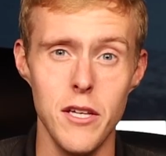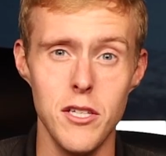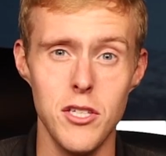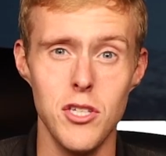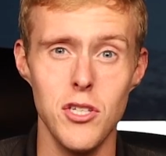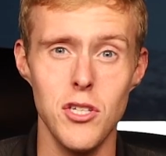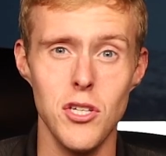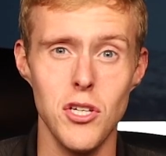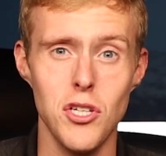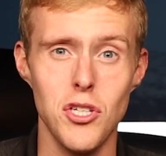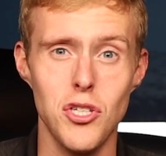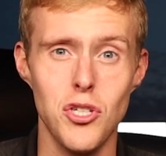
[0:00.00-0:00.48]
This
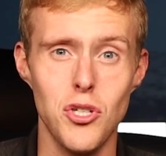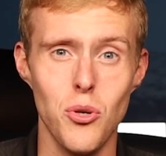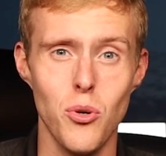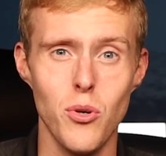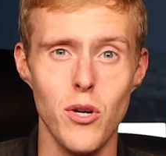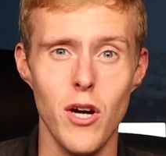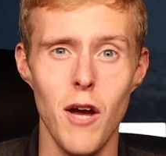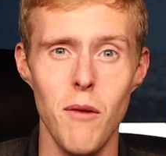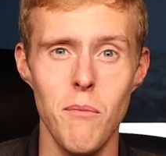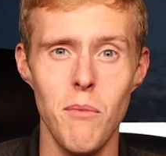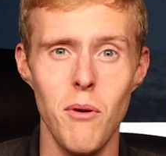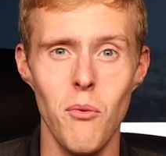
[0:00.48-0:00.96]
is a
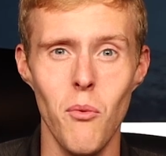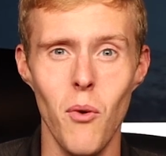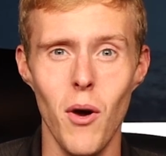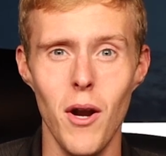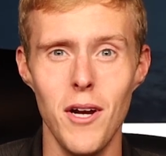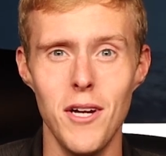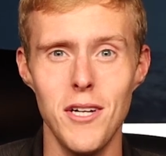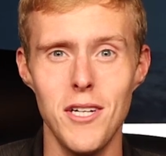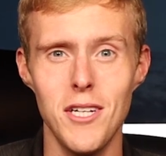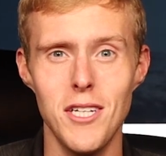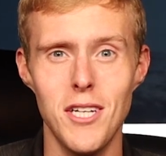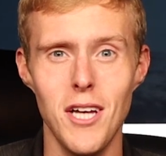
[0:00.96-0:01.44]
story I've been
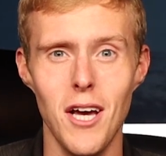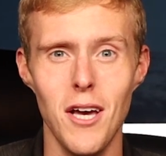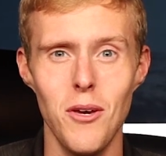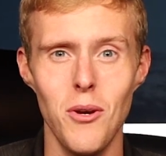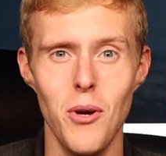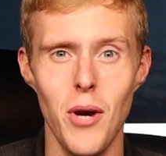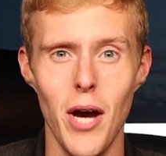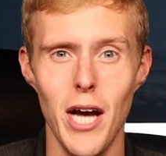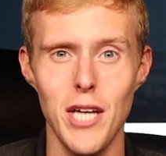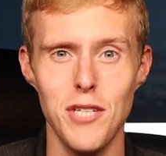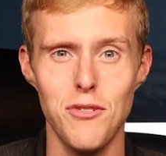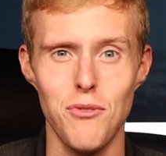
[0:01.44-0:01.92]
wanting to tell
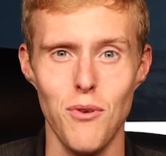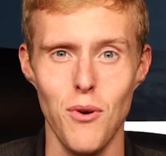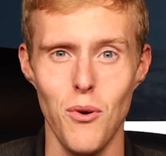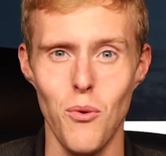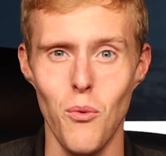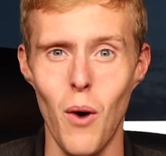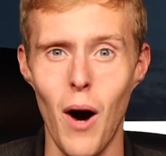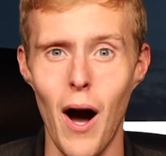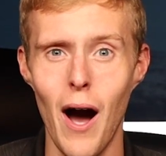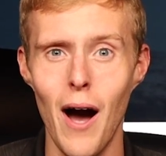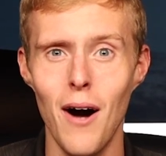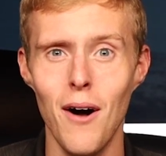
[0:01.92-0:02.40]
you guys for a
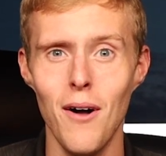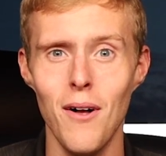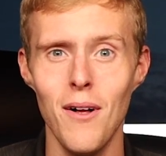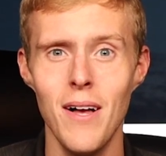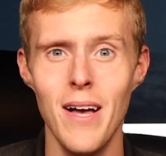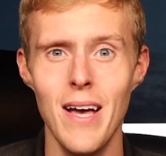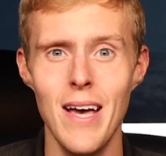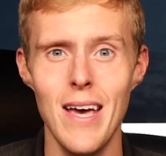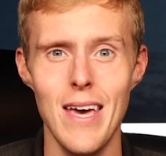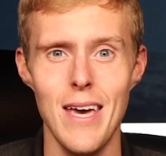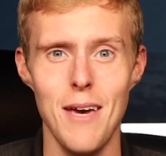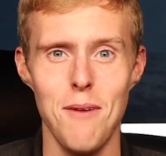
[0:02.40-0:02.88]

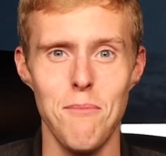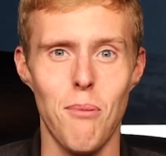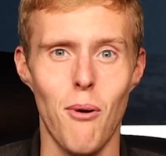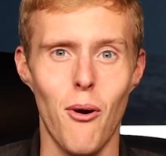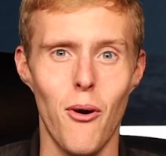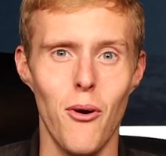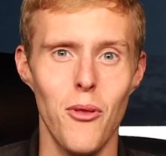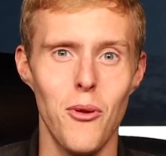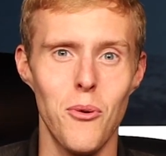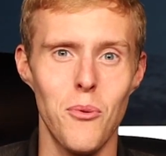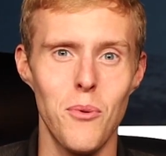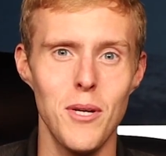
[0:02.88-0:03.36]
while. And
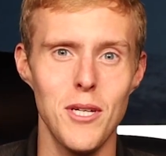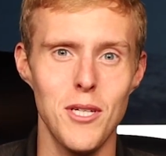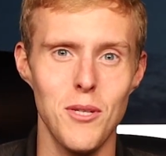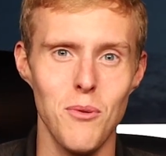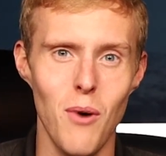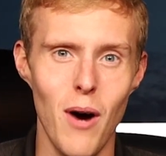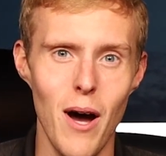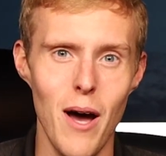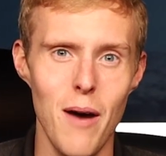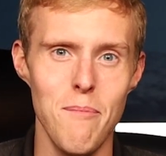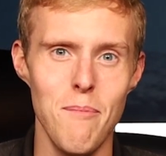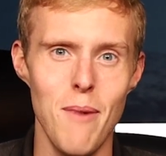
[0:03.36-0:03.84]
part of the reason
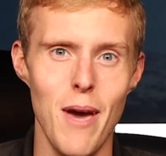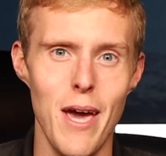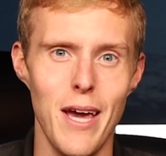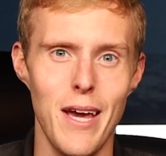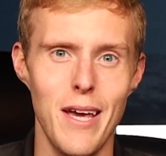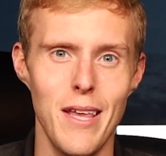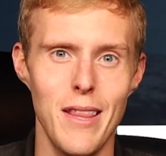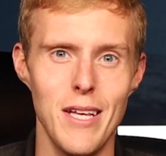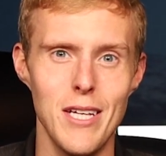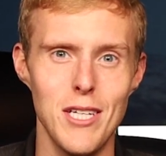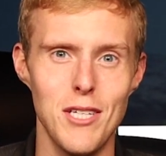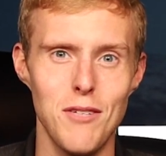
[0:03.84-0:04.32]
why I'm
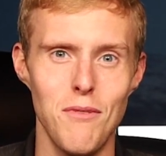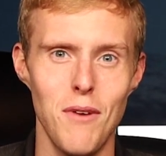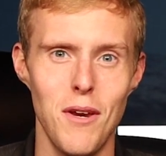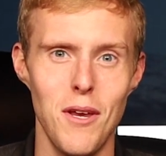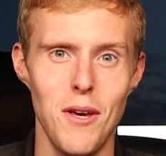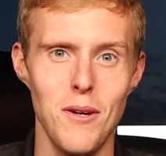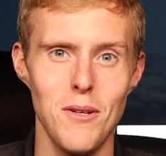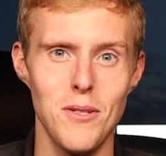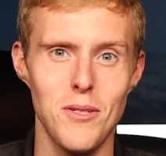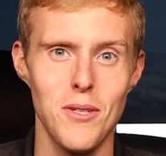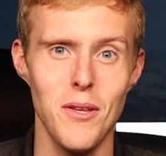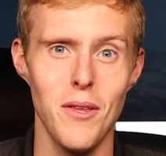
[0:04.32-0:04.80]
making this
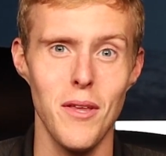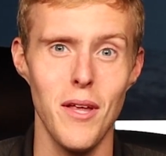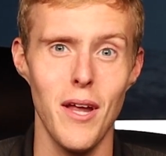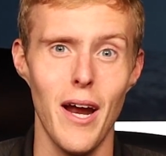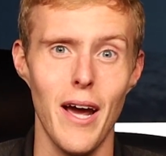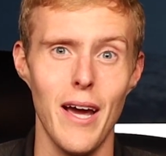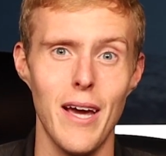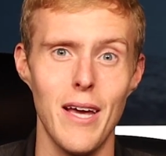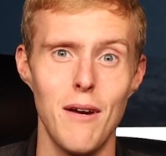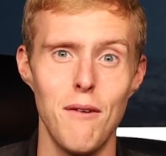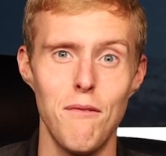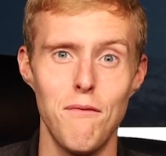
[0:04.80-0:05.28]
video so that
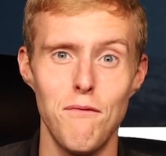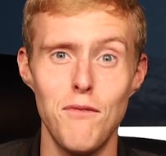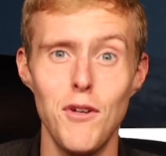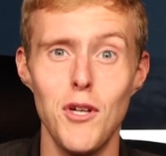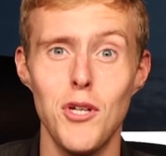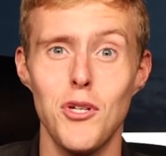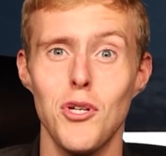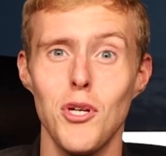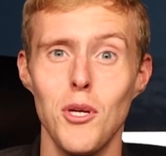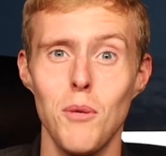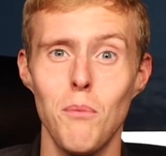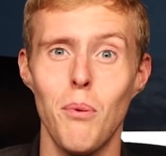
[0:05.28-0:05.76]
I can
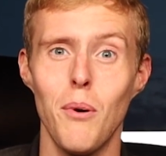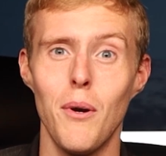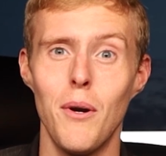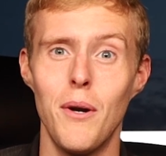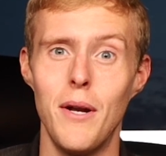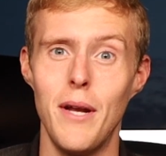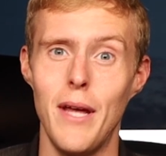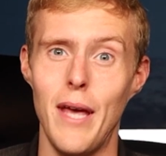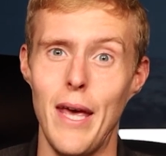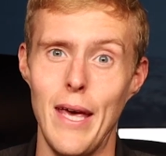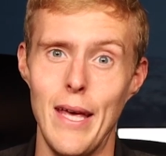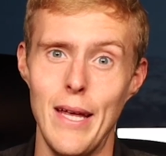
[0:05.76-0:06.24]
officially put
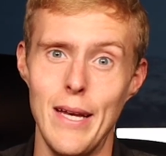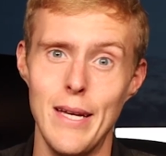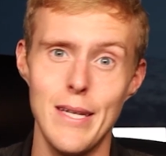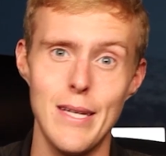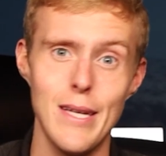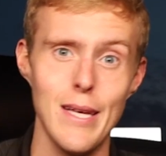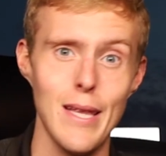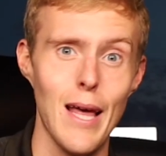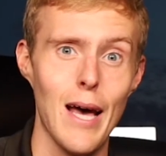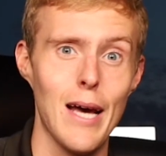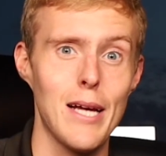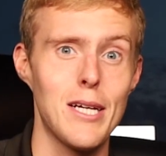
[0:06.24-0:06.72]
an end
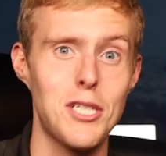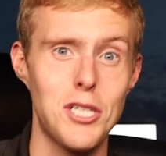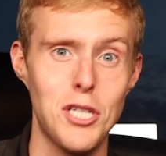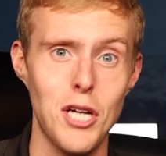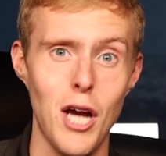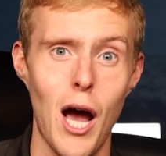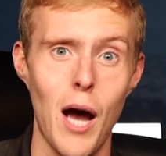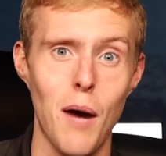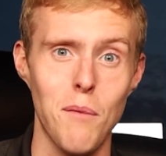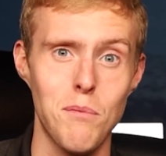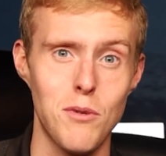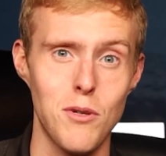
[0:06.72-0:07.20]
to that
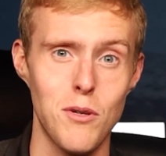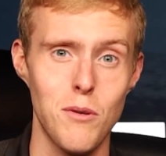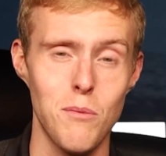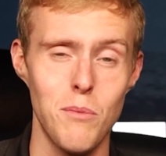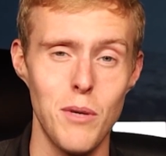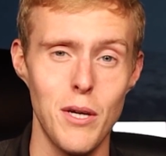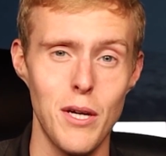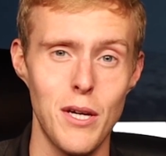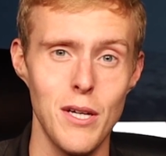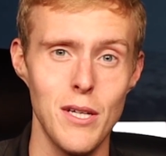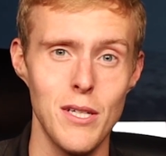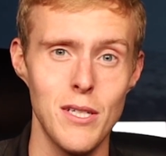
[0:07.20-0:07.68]
chapter
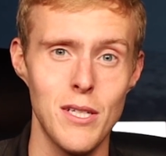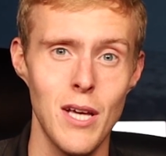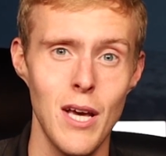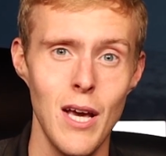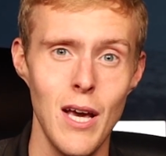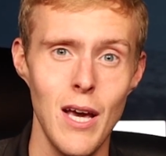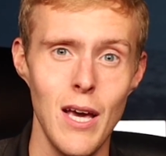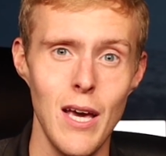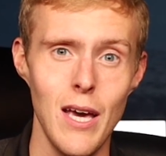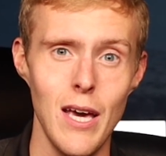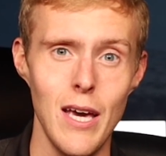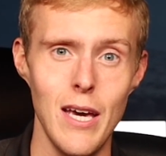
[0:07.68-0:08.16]
because
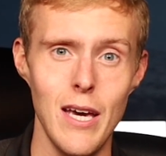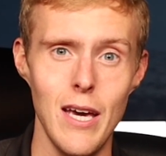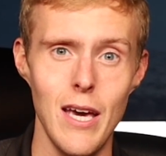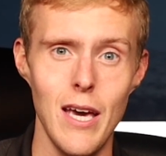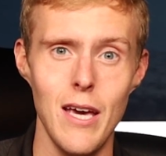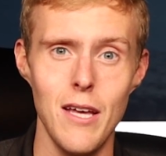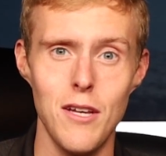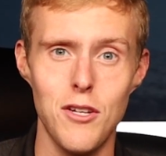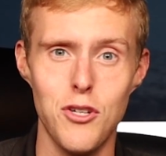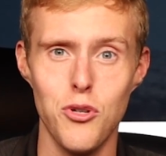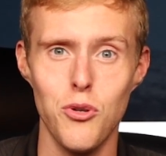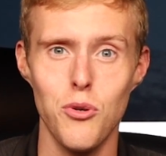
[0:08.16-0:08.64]
it,
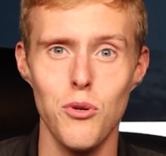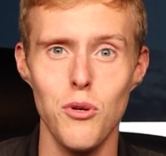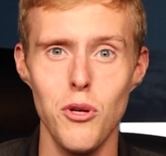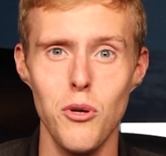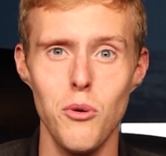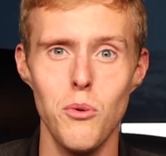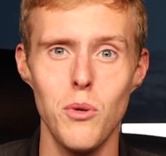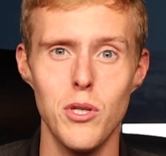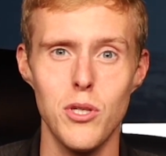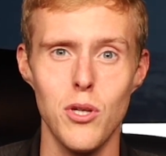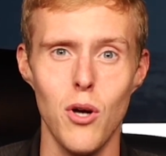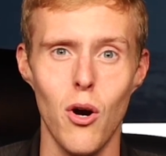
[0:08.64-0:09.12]
it,
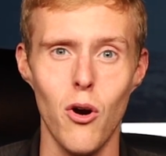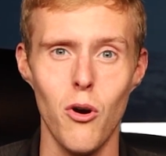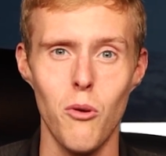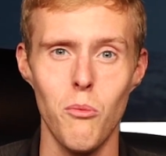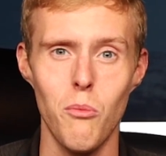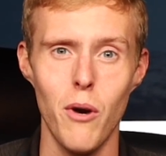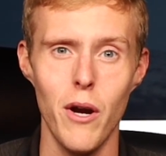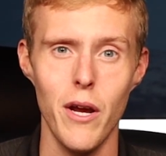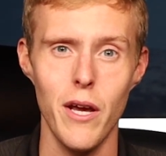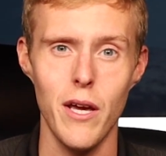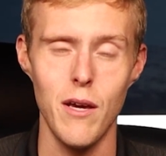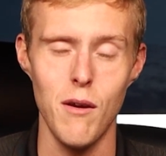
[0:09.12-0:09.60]
truly was
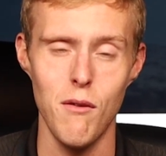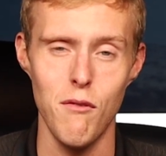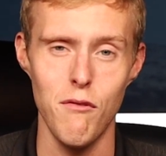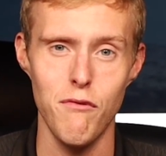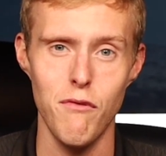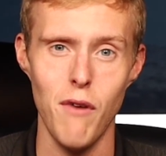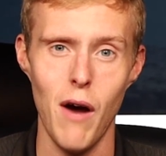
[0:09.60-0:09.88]
heartbreaking